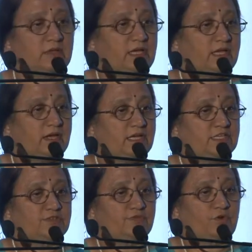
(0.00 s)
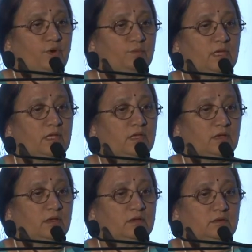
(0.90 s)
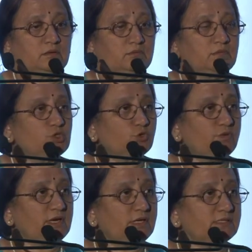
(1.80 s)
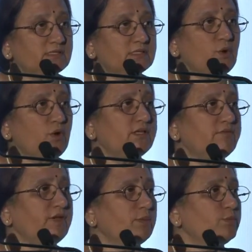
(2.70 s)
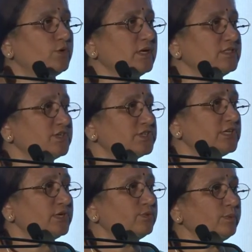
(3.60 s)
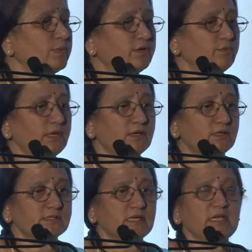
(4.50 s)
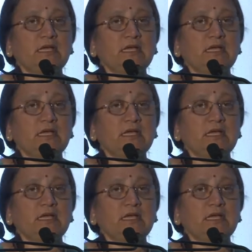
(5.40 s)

they range from 2-wheelers all the way up to construction equipment vehicles.